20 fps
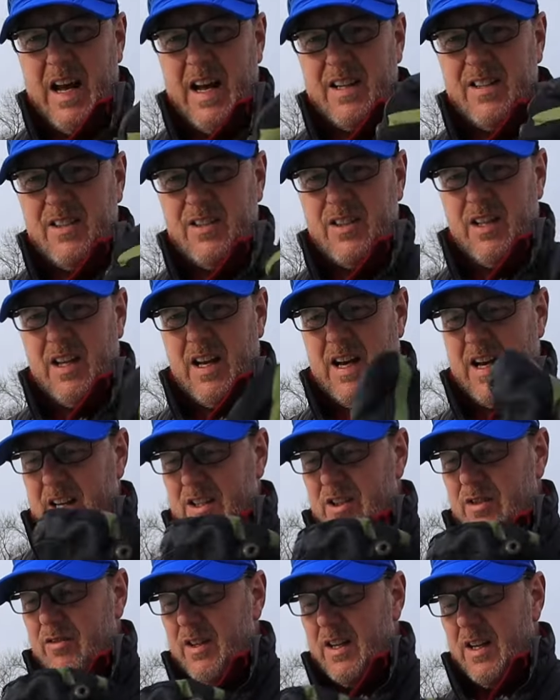hands. Your
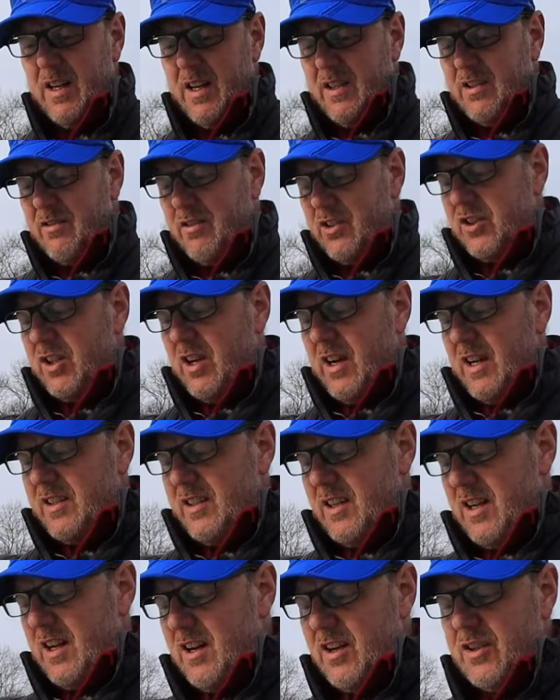hands are in there. These are a
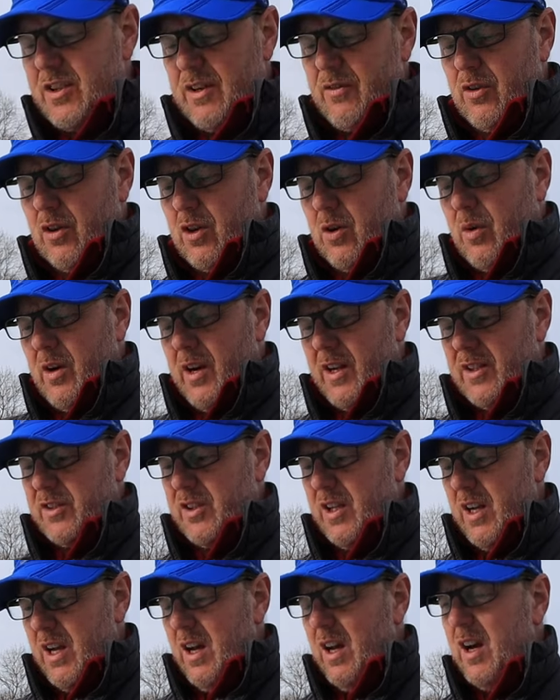size large. I've got
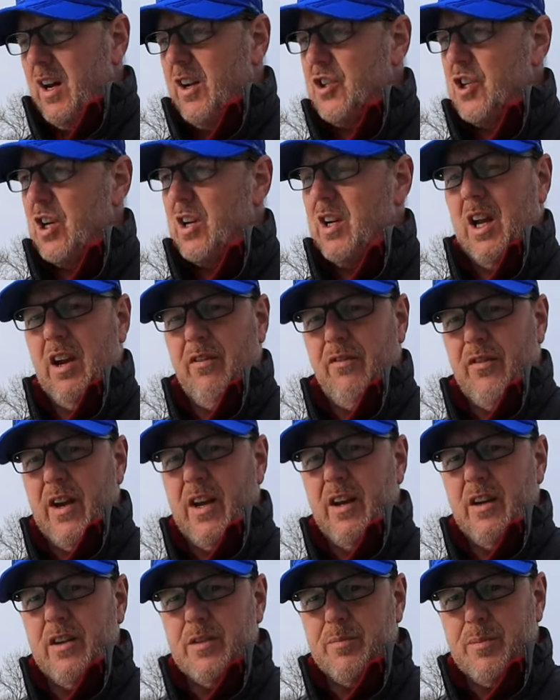quite a uh, chunky
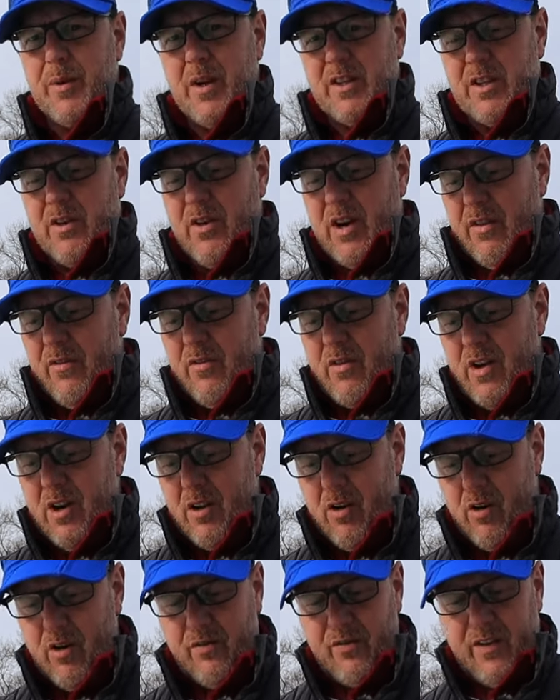fingers, but I don't have very
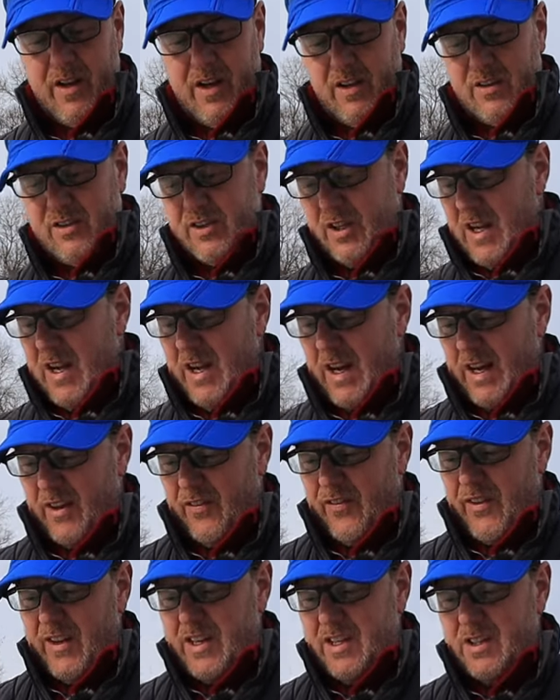long fingers. And
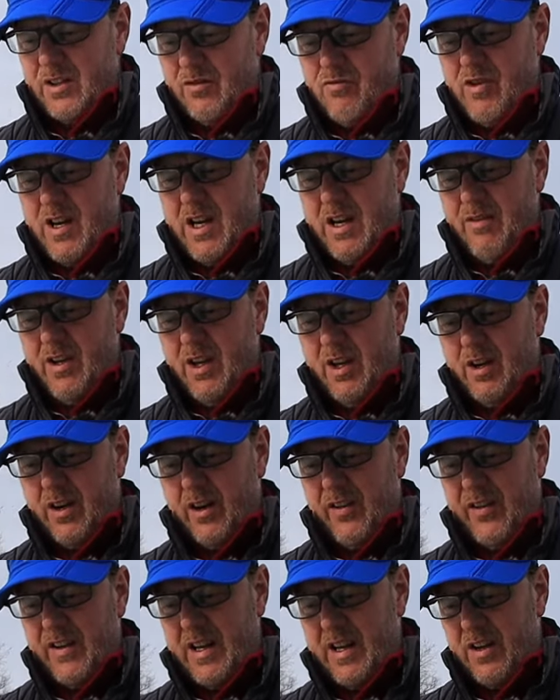I think these are really, really
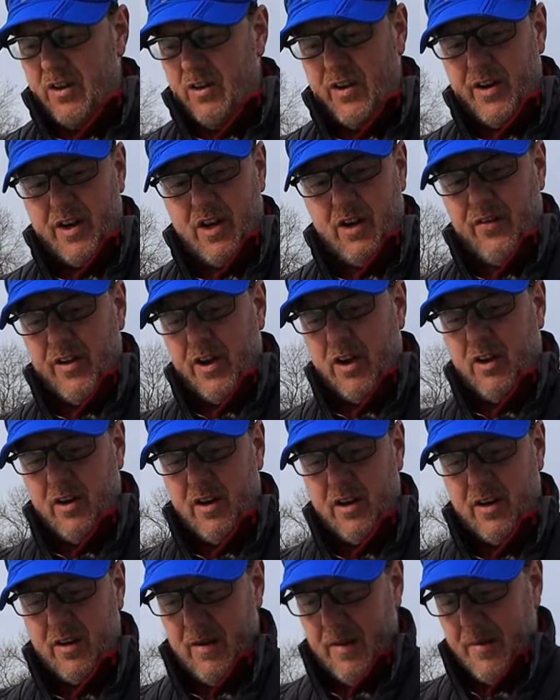good. I think they're long enough. They've
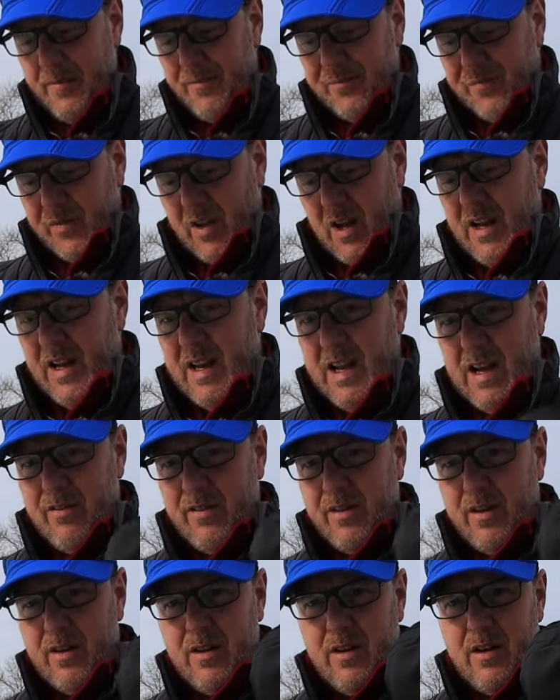got a, a
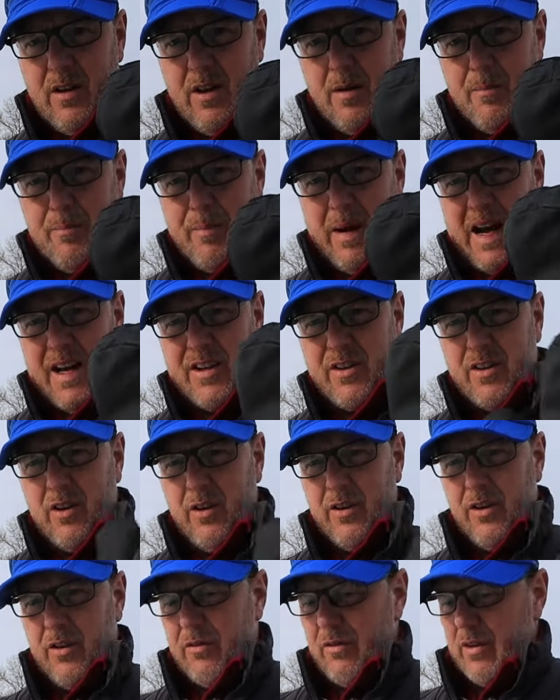leather pad
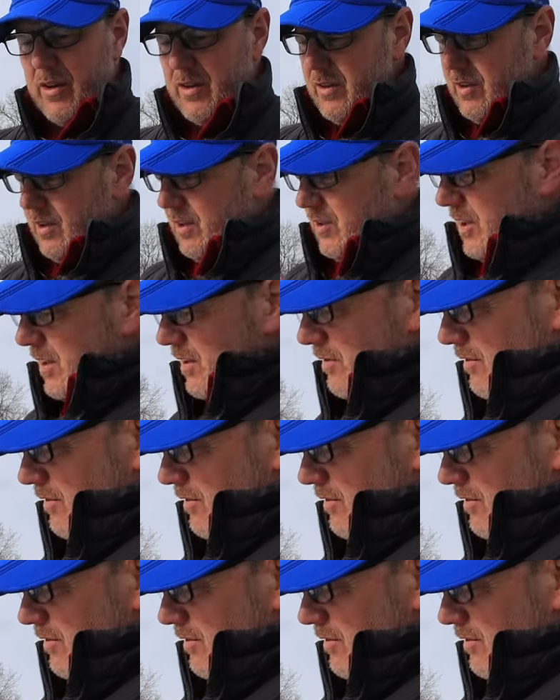on the front. You can see